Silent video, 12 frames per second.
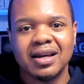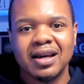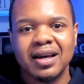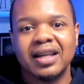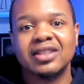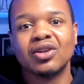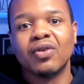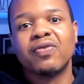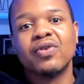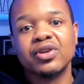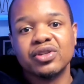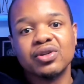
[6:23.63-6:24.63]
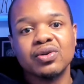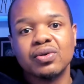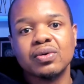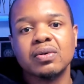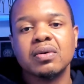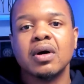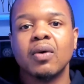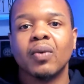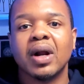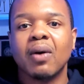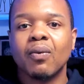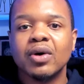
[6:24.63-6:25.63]
And so for you, what
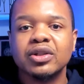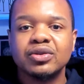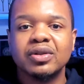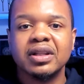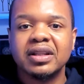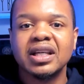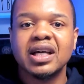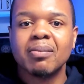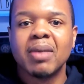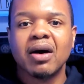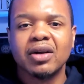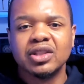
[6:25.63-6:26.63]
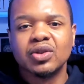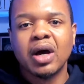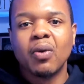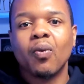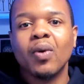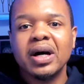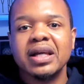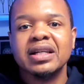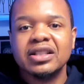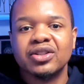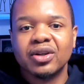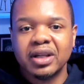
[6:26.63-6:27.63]
I want you to think about is, like, what is
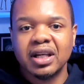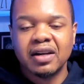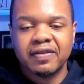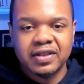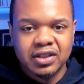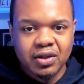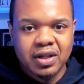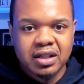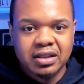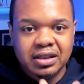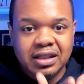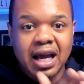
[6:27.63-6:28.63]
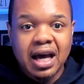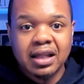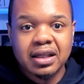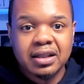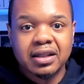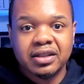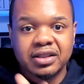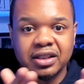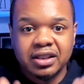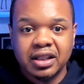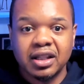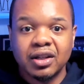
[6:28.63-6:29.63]
your gift? And so there's a talent, there's a
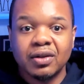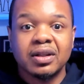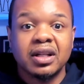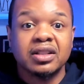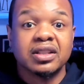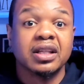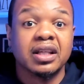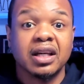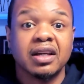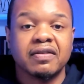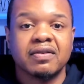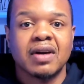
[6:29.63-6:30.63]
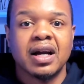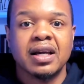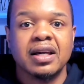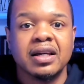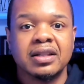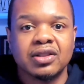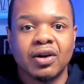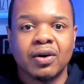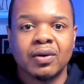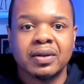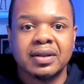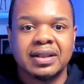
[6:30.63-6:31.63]
skill, and there's a gift, right? And
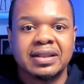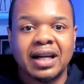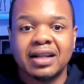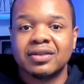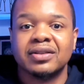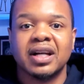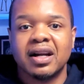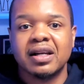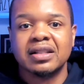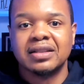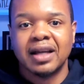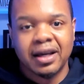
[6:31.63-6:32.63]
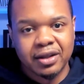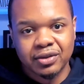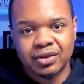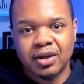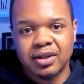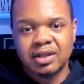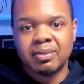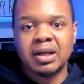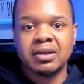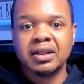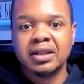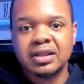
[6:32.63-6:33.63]
so Dr. Darius Daniels talks about
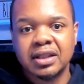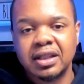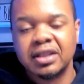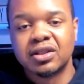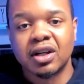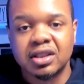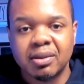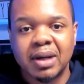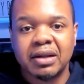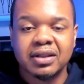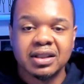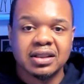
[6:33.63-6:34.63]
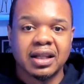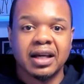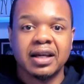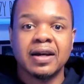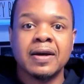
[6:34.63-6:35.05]
this, and he talks about this, like,